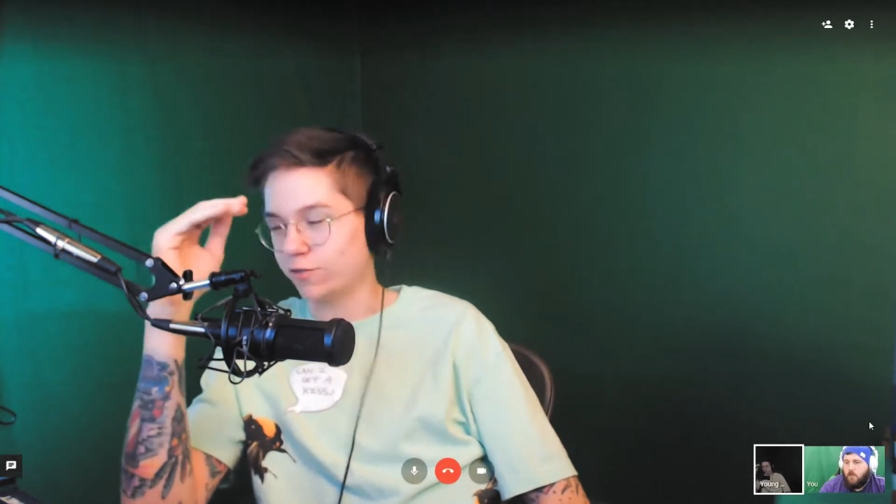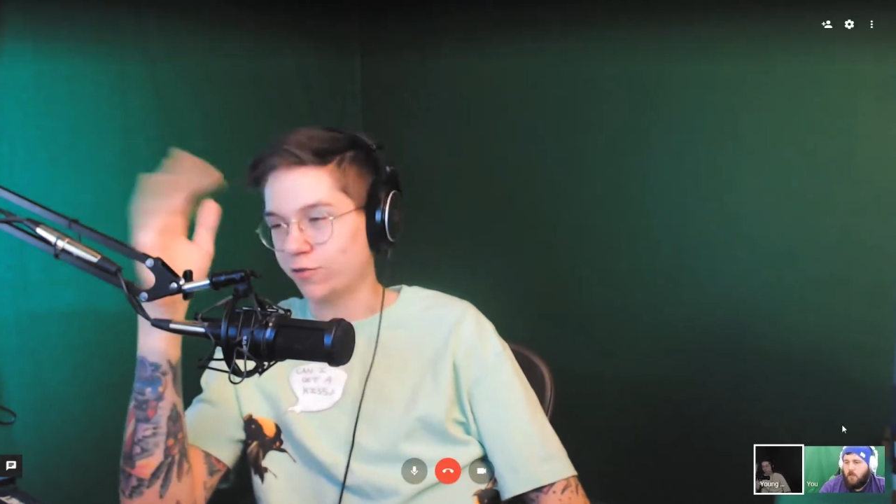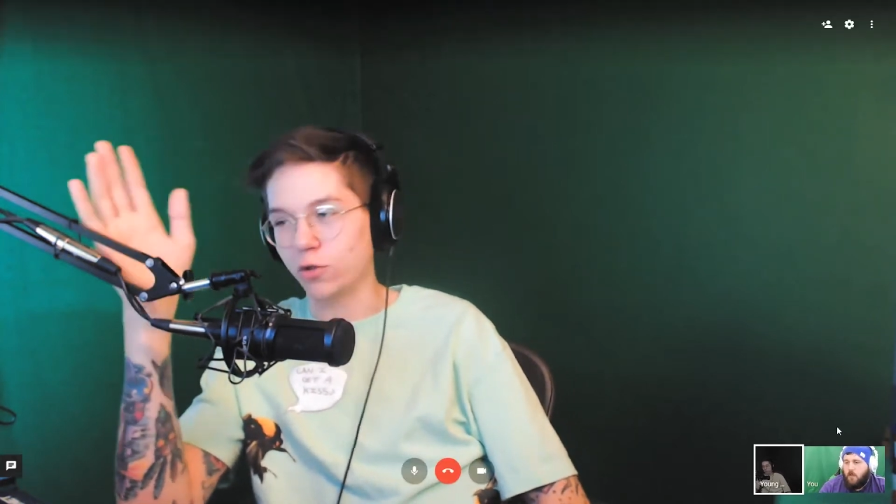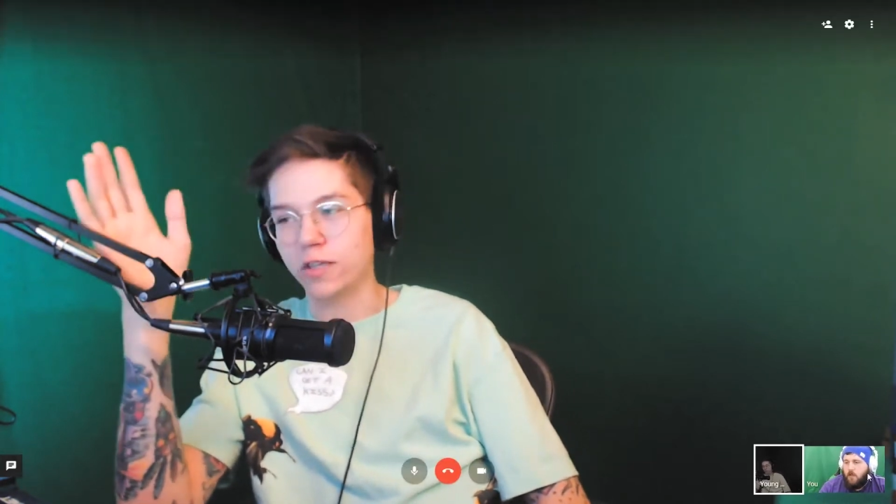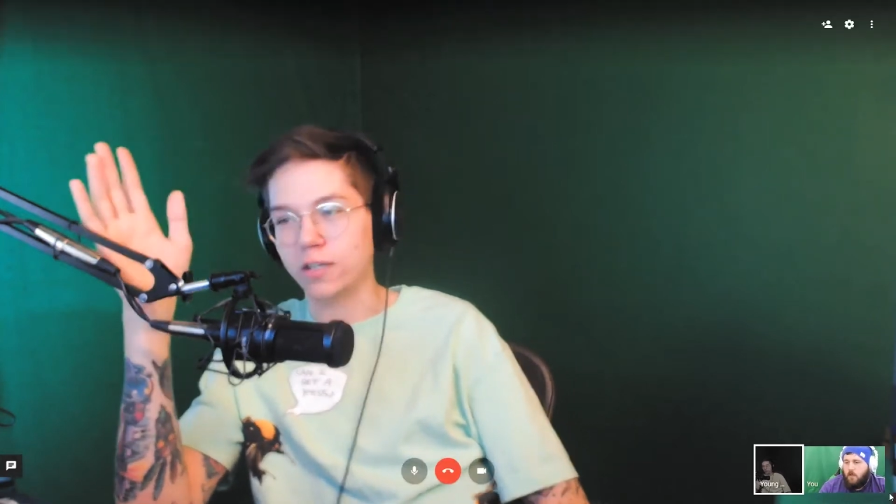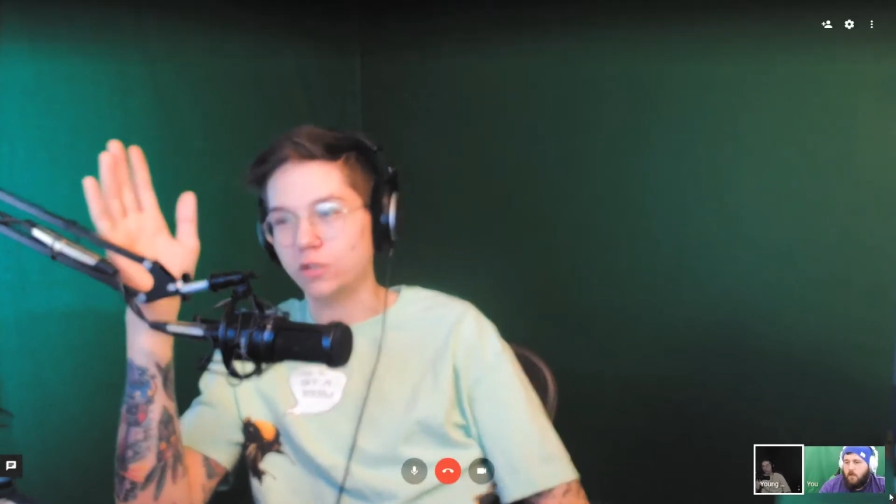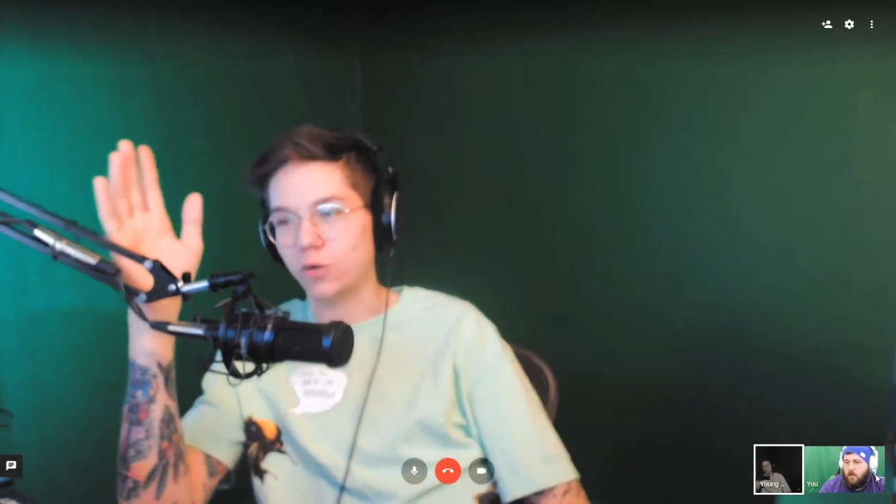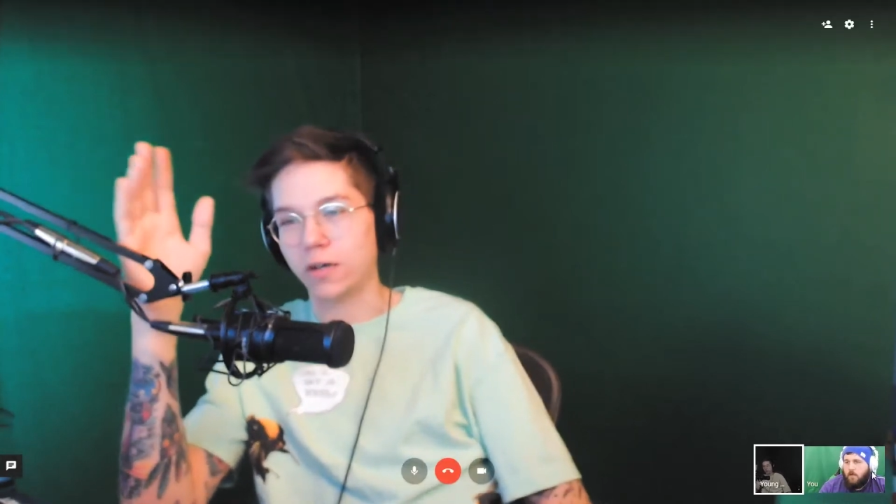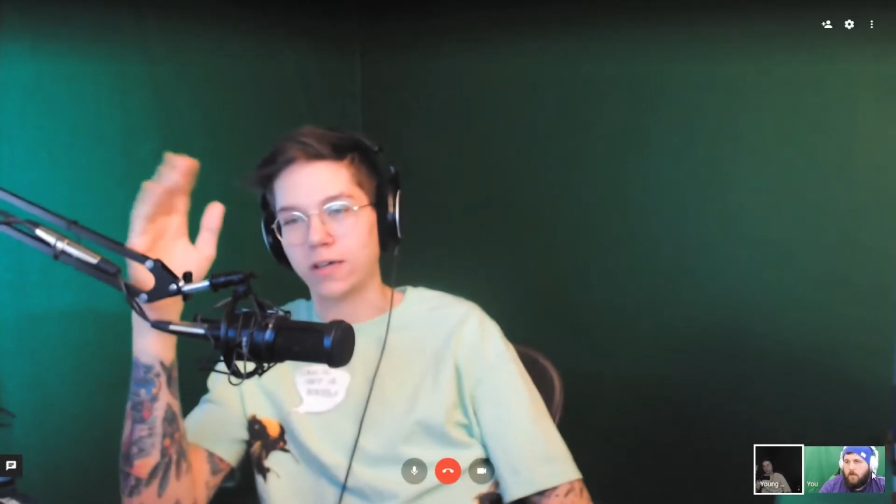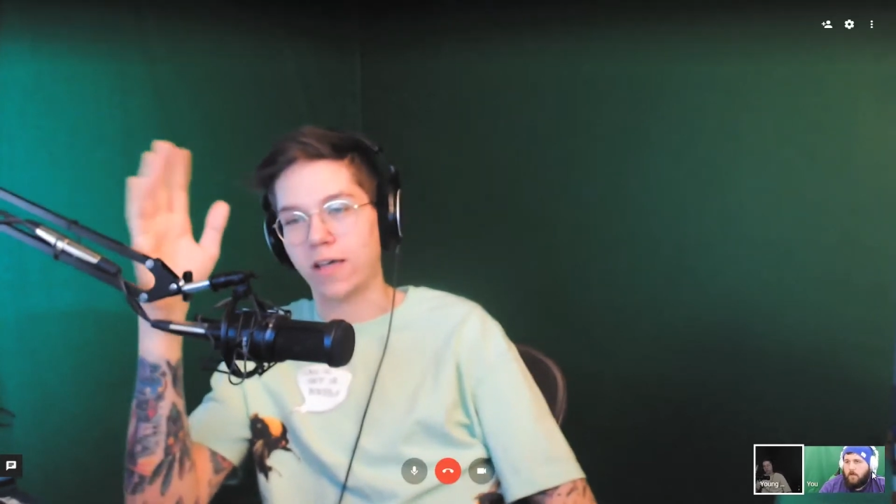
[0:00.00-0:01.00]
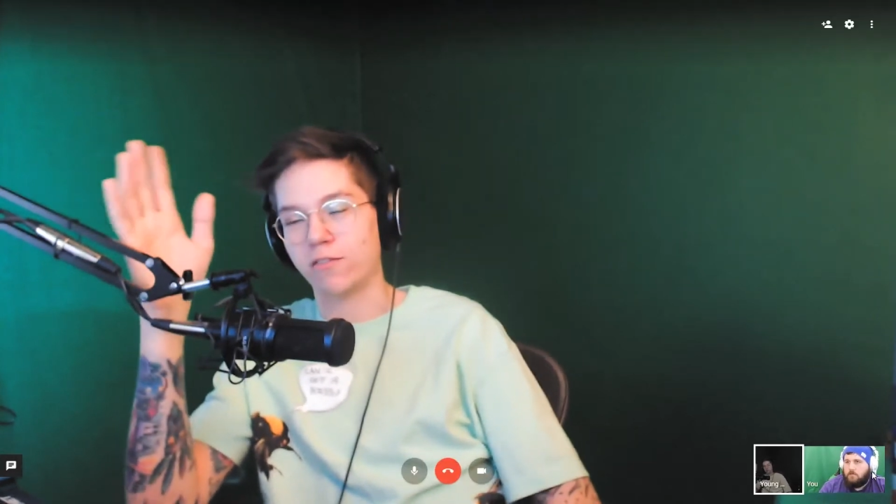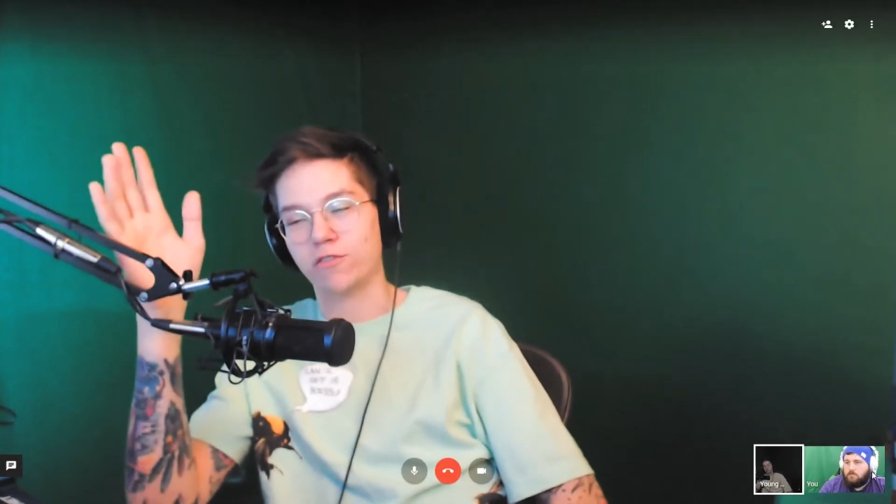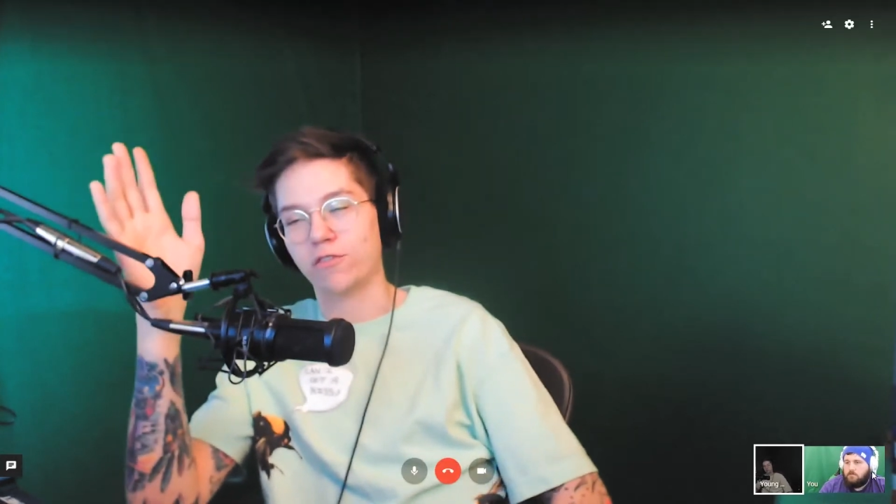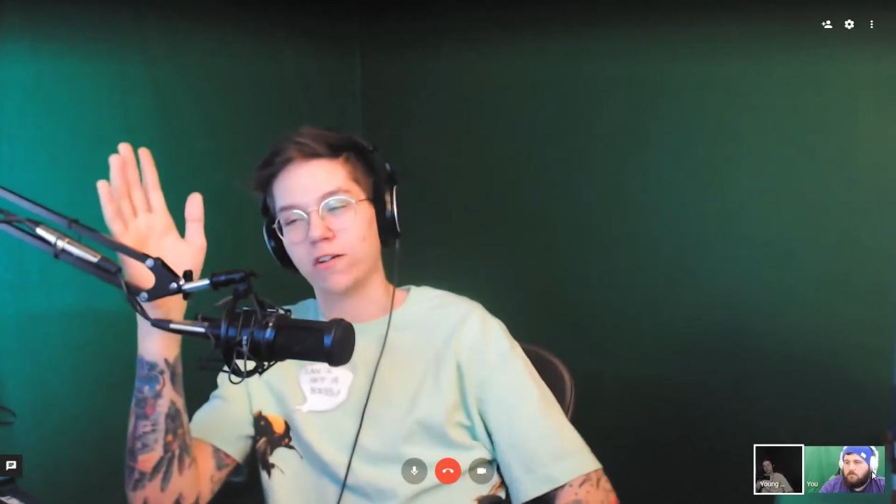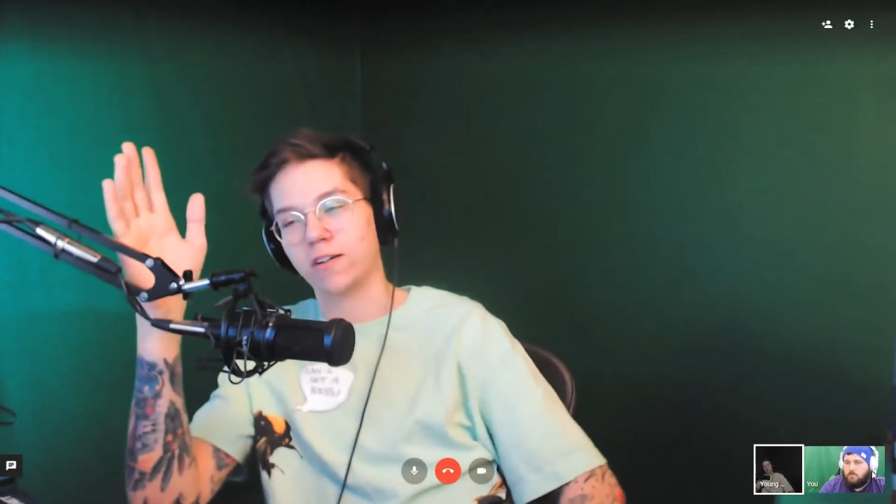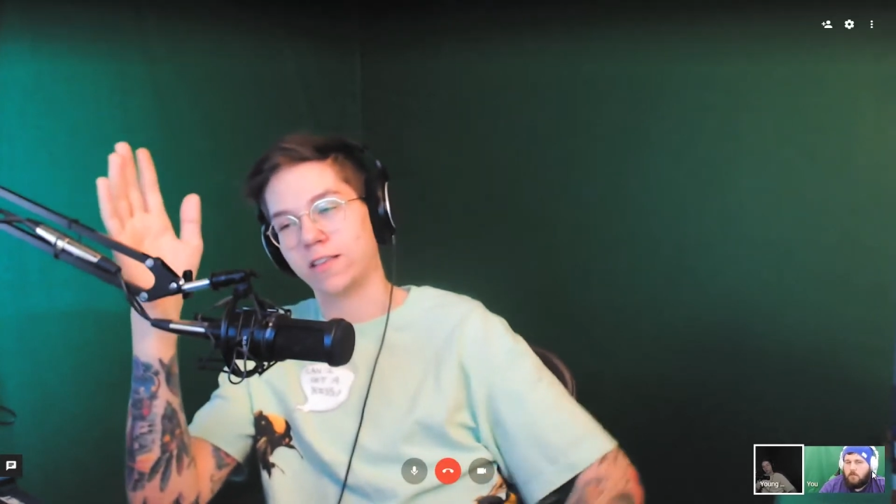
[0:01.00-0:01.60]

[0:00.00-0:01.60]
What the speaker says: fully enjoying and having fun,